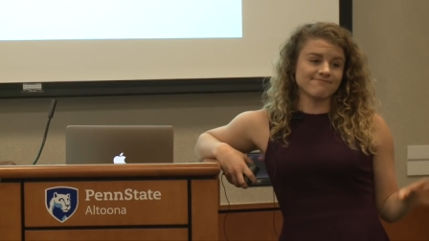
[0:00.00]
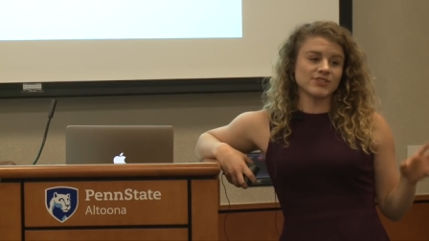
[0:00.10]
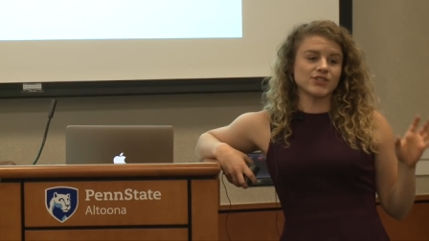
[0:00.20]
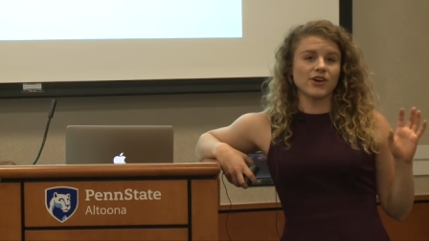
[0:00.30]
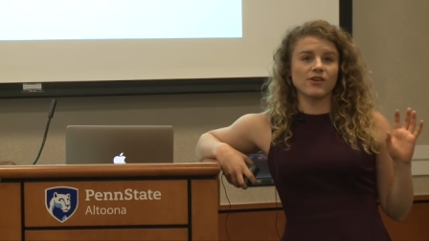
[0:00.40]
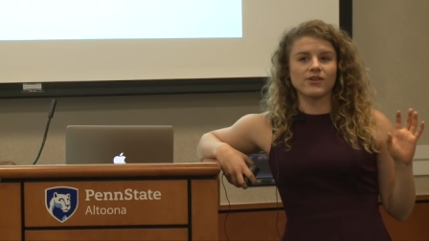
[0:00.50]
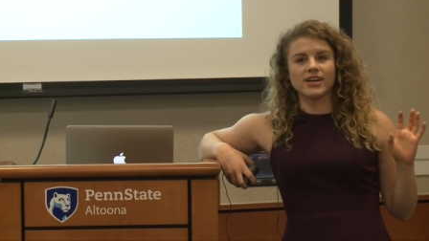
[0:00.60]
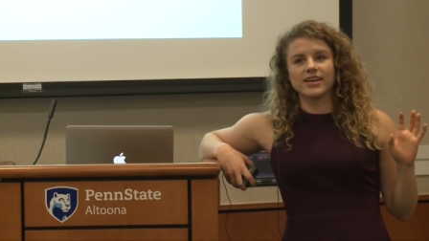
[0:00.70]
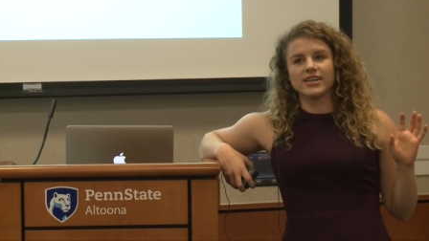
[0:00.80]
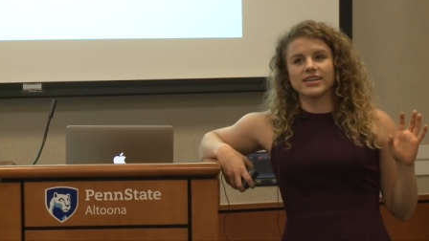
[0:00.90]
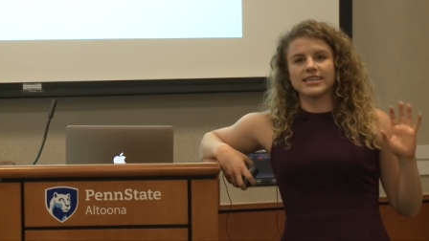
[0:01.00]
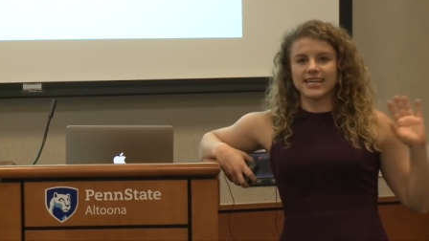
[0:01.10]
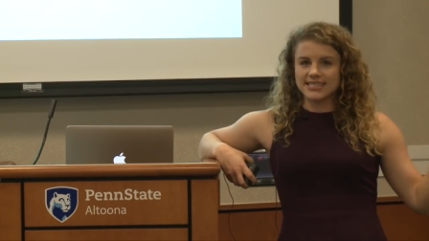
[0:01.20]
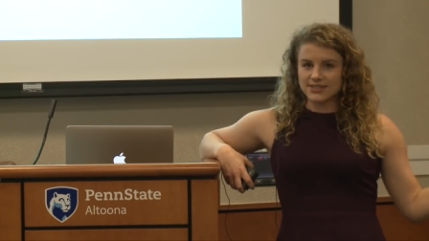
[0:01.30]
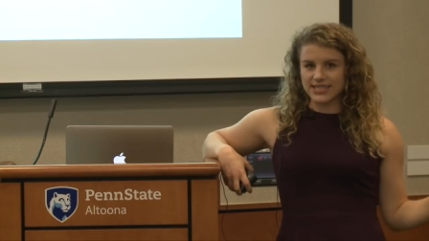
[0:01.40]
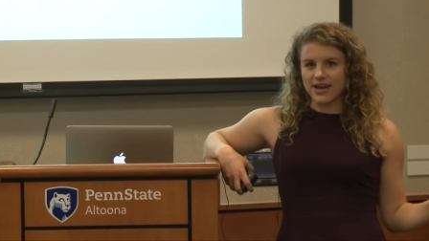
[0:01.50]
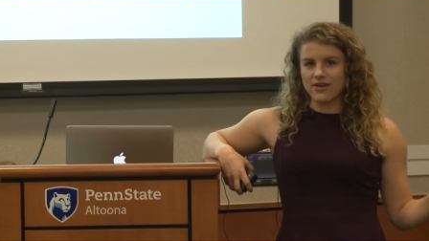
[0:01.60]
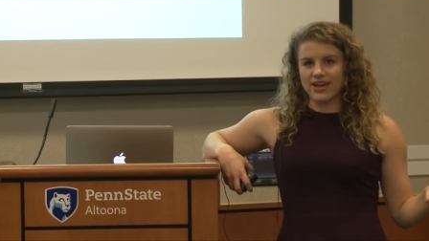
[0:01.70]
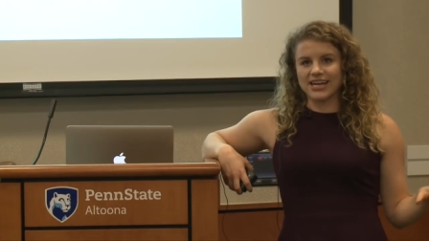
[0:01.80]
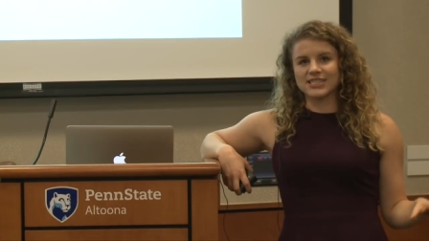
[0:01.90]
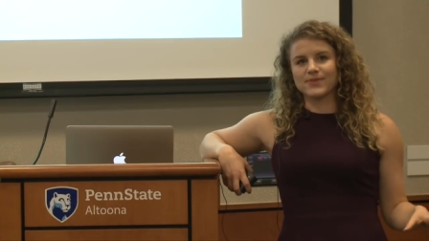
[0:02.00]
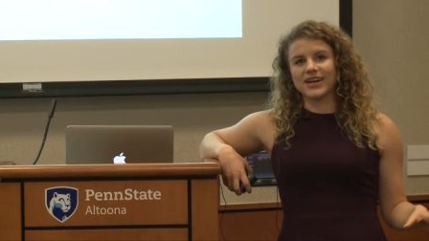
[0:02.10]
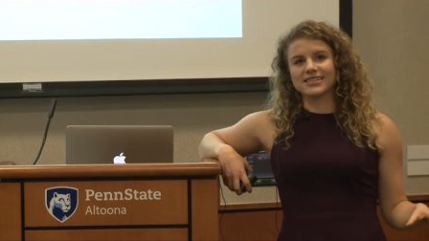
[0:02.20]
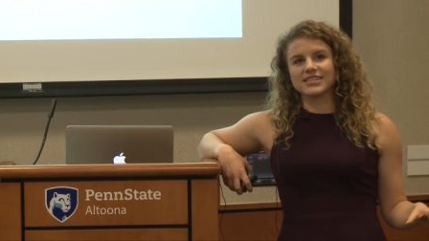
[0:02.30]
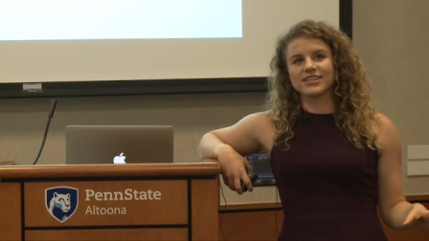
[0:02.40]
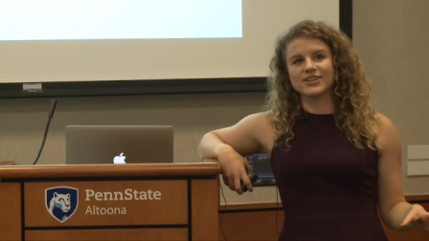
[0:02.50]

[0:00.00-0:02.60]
So yes, there's a health aspect,